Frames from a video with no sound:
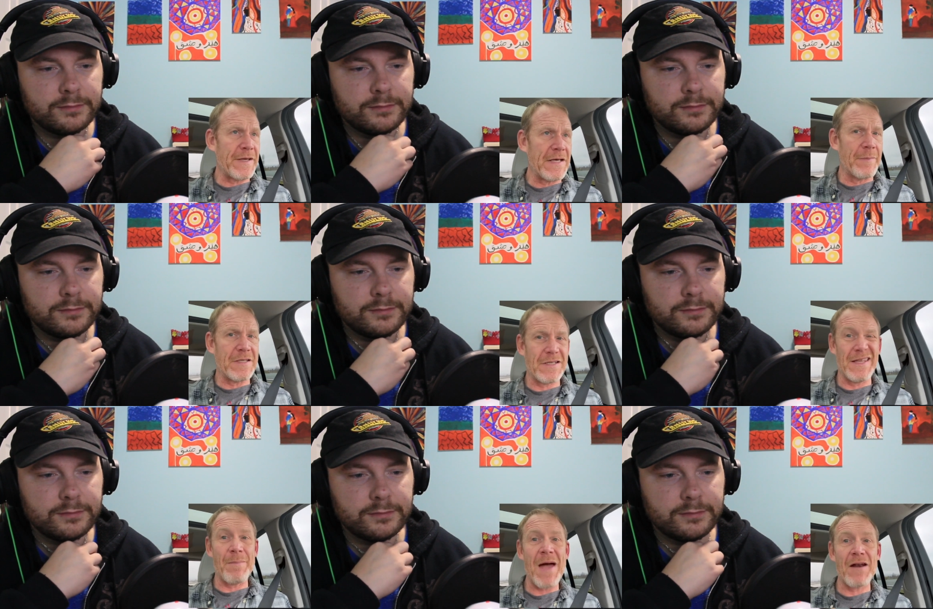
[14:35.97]
Speaker 1: limits, and
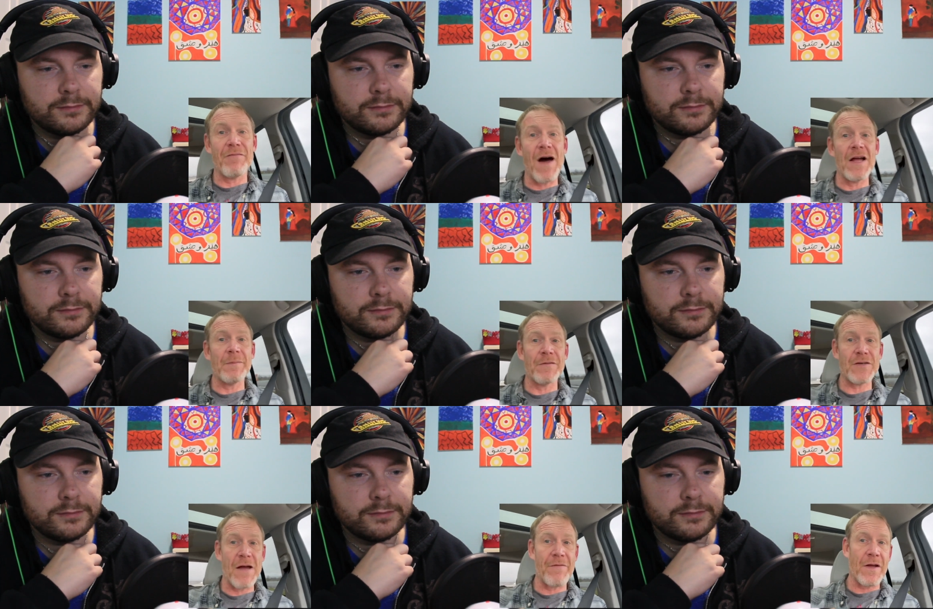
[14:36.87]
the amount of volume of
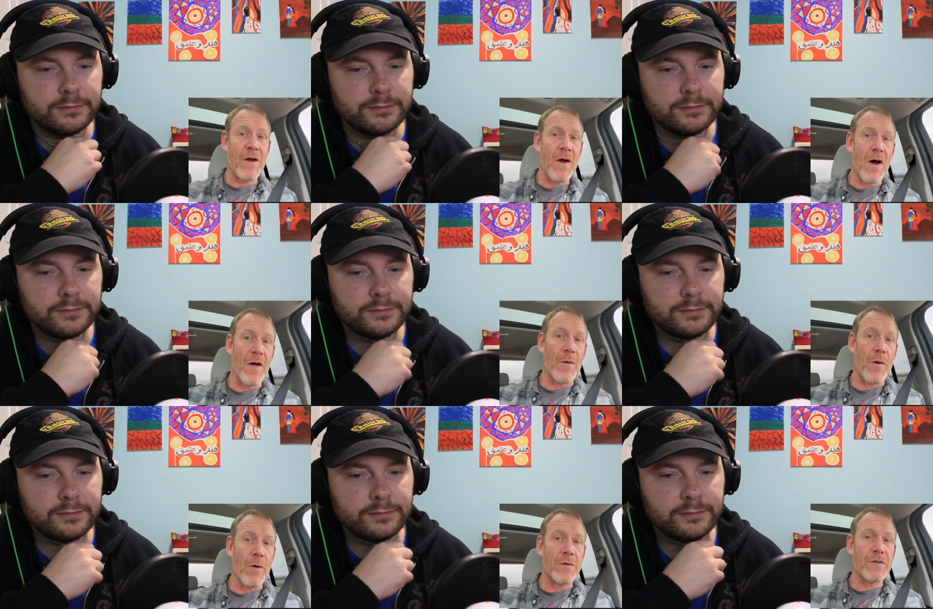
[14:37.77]
traffic on the
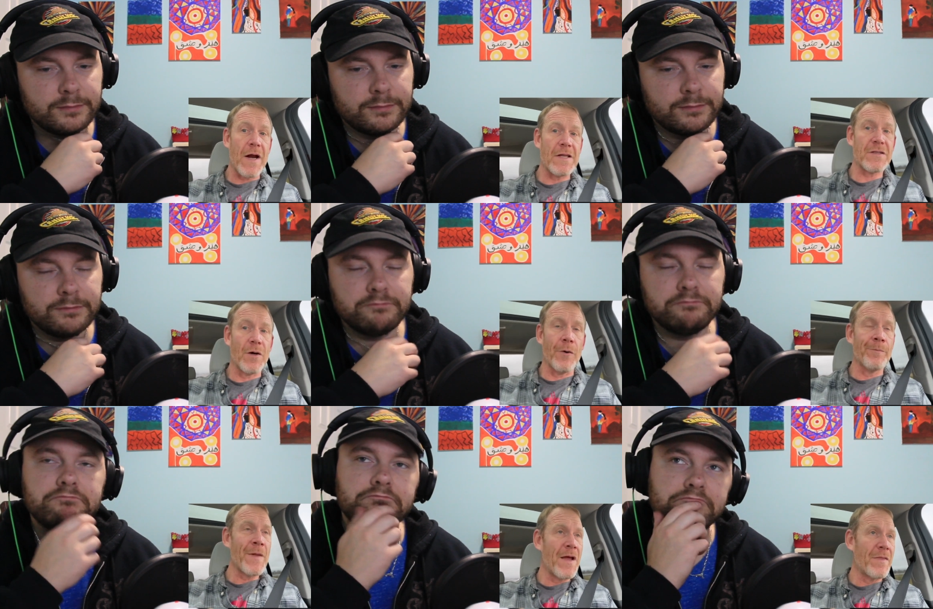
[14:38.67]
roads, right? So
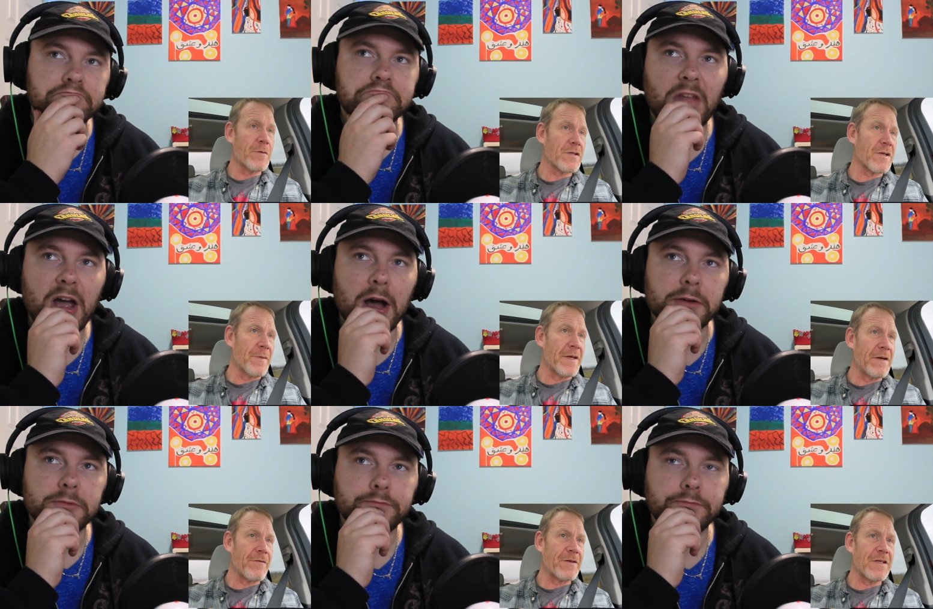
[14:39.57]
those huh. are some of the
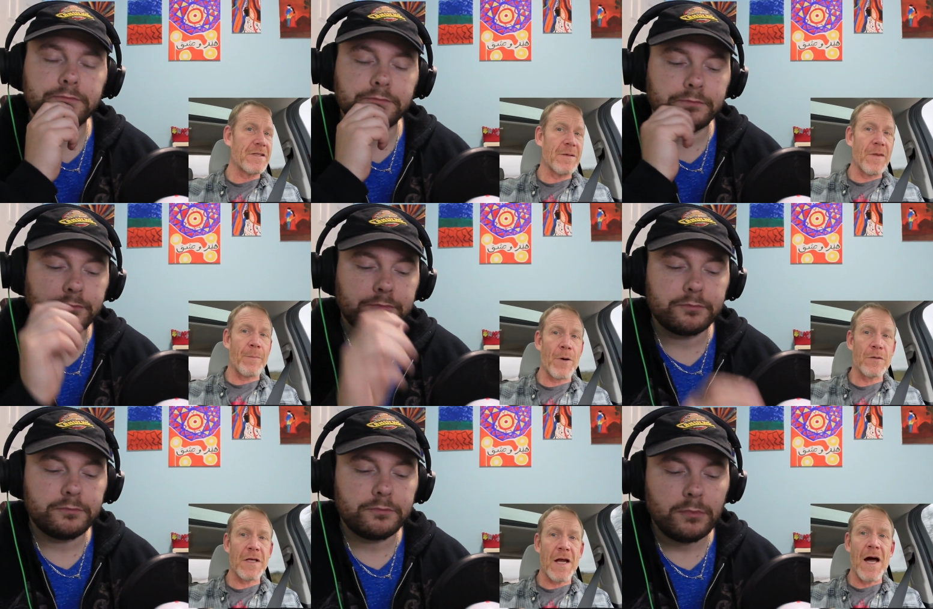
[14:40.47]
differences, some of the
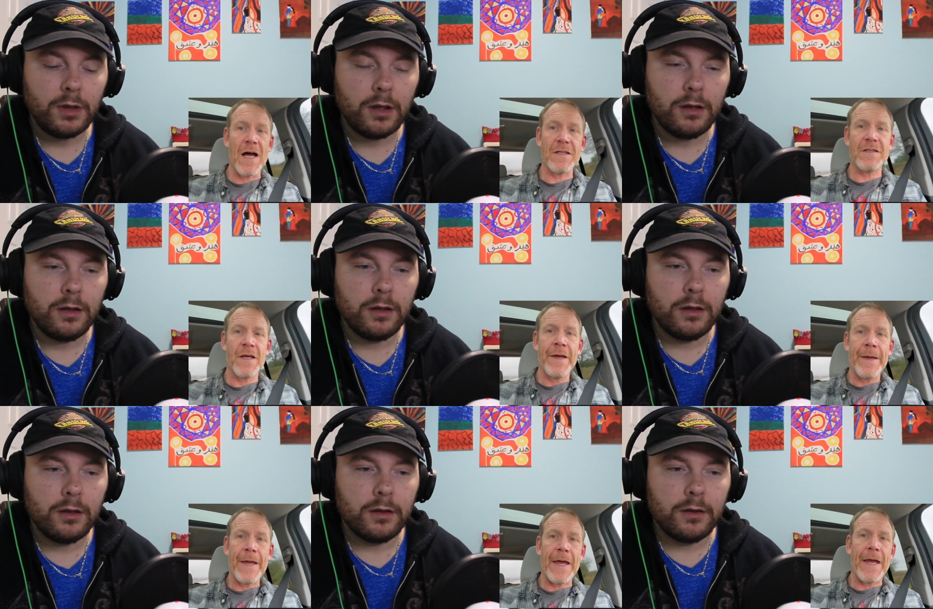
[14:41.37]
pros and cons.
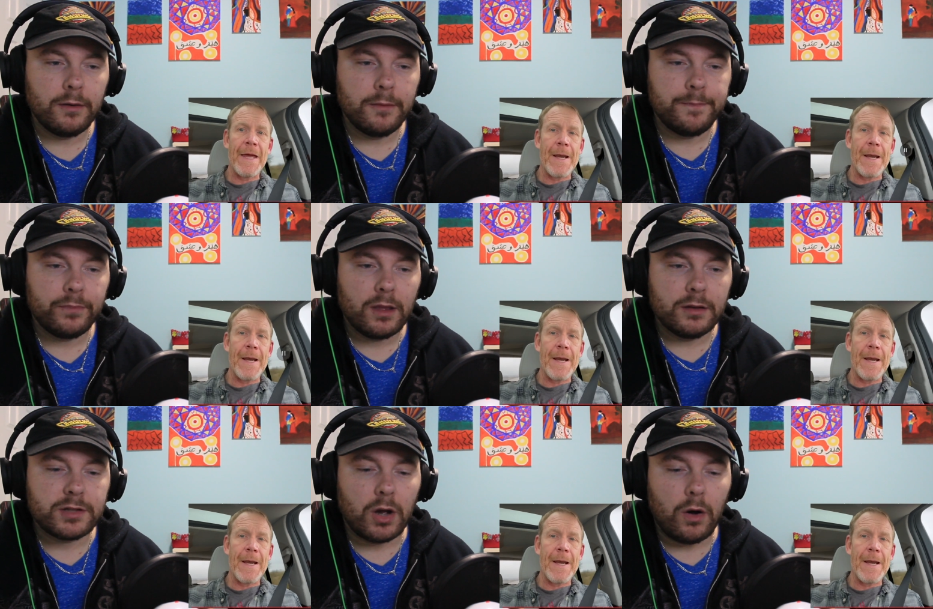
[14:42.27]
Speaker 2: And
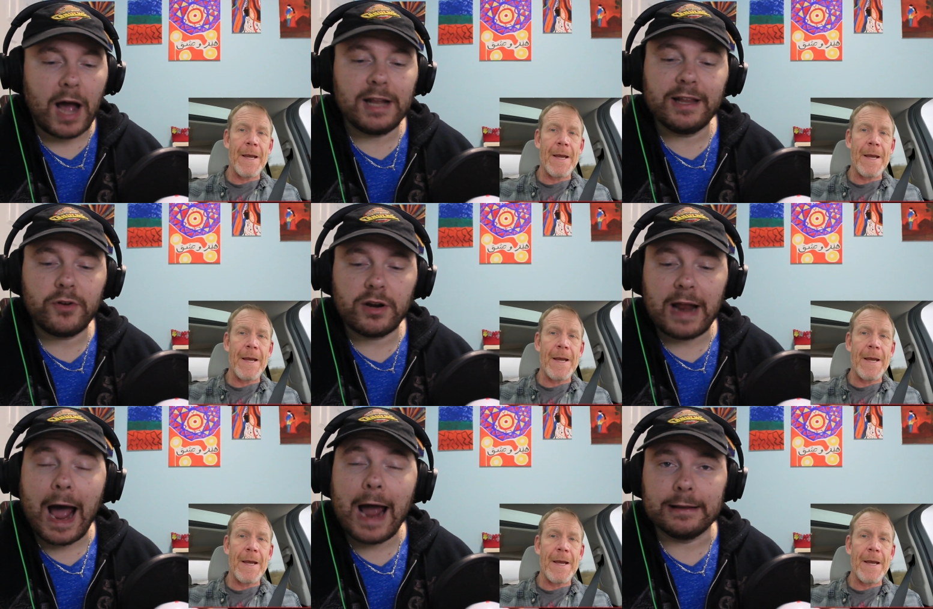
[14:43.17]
so I live on an
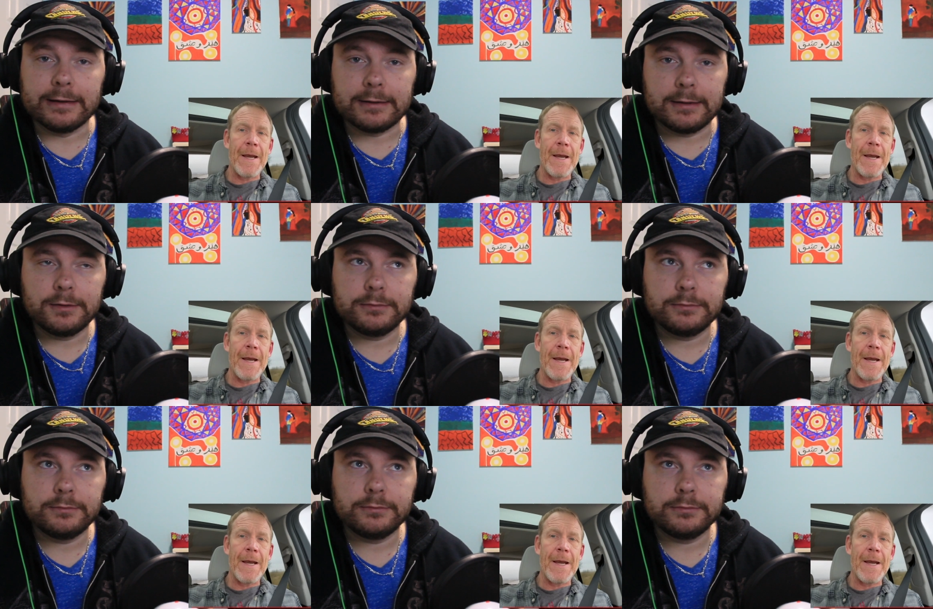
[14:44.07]
island,
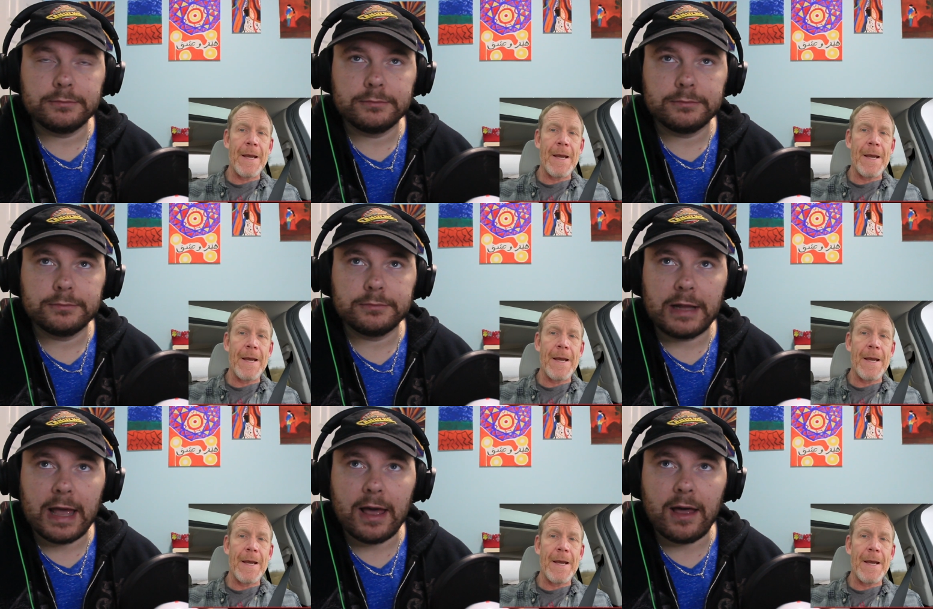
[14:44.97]

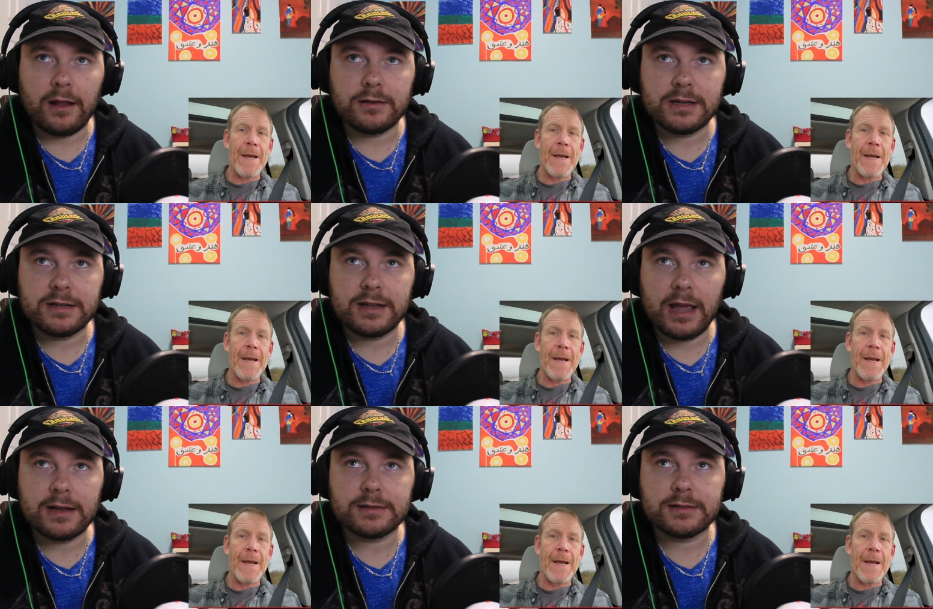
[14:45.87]
and it
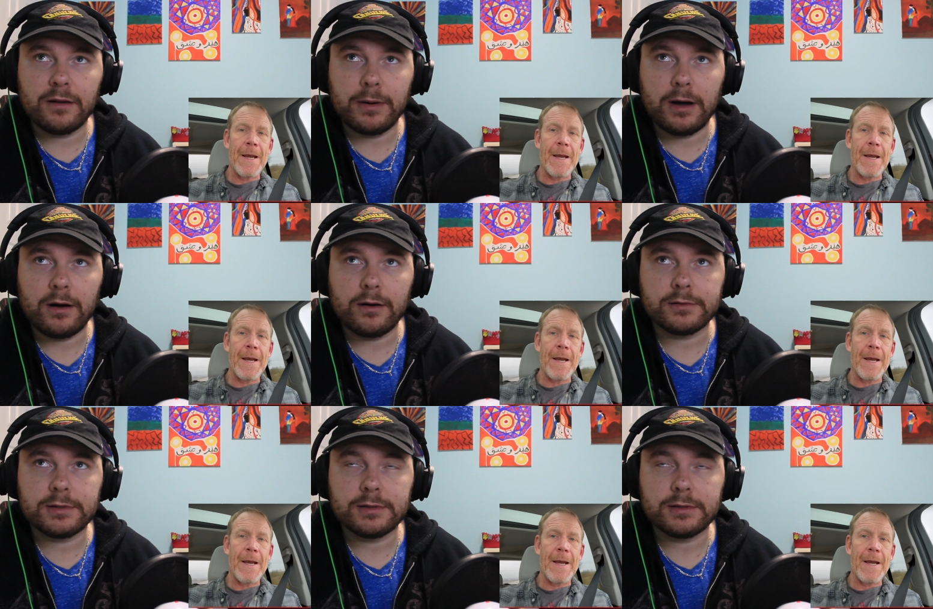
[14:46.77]
takes about